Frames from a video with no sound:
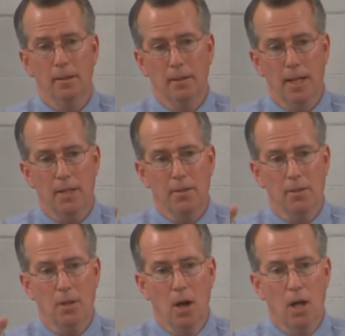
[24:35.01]
let
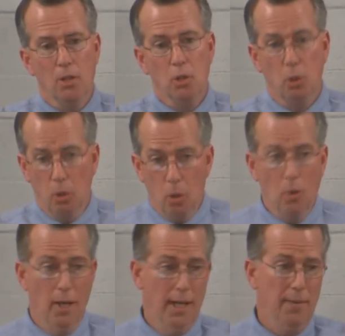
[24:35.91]
God's
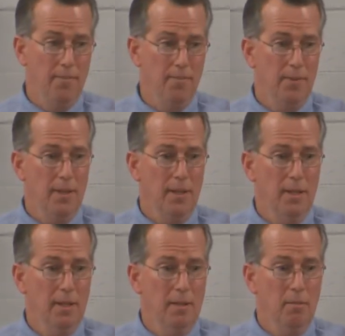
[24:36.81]
glory
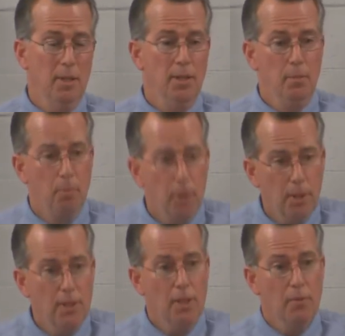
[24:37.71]
be the
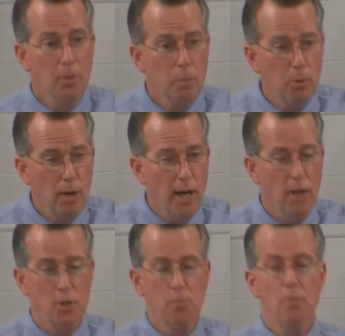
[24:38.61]
burden of your
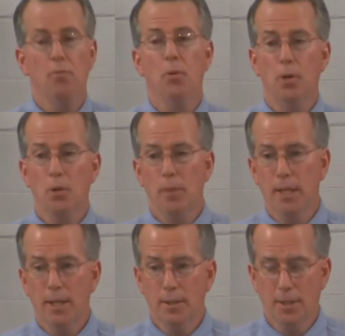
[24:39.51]
prayers before you
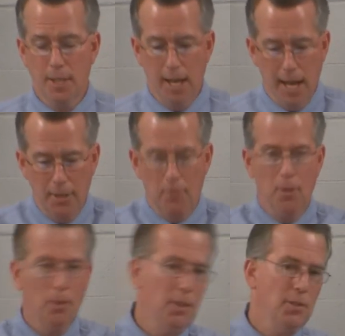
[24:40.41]
begin to hand Him
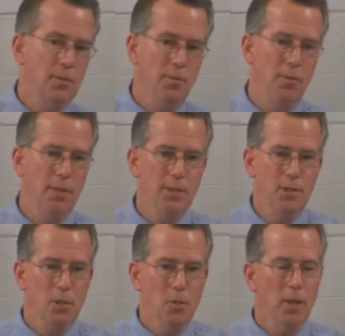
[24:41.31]
your list of the things
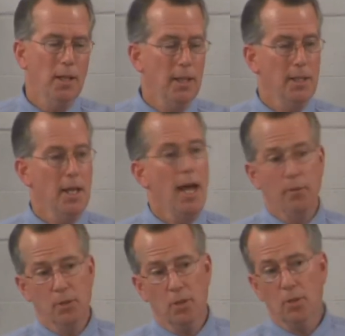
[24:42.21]
that you might like to have.
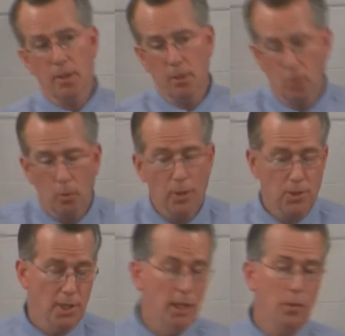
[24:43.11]
And certainly the Lord wants
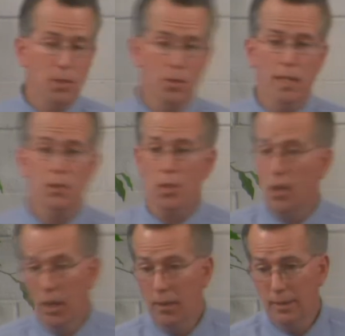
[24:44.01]
to hear what your needs
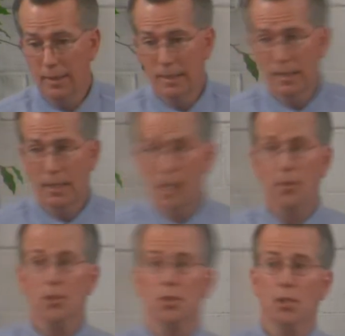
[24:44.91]
are. Give
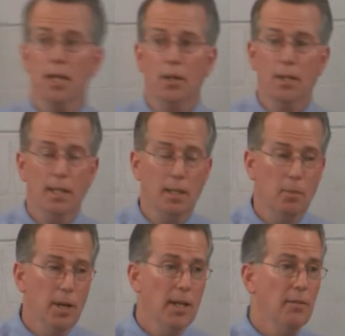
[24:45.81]
us this day our daily
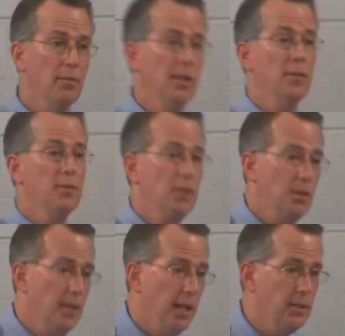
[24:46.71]
bread and forgive us
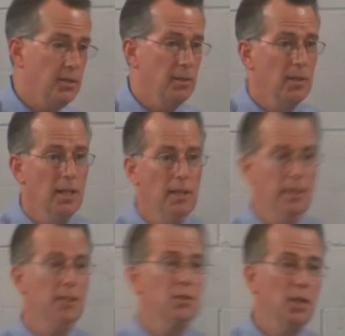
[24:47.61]
our debts and
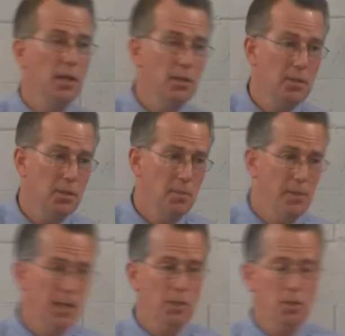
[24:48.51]
lead us not into
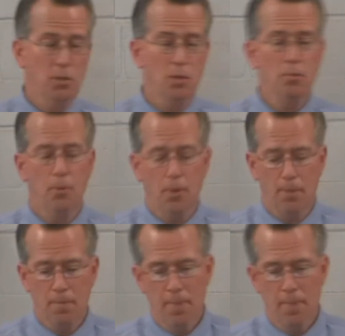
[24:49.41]
temptation and so forth.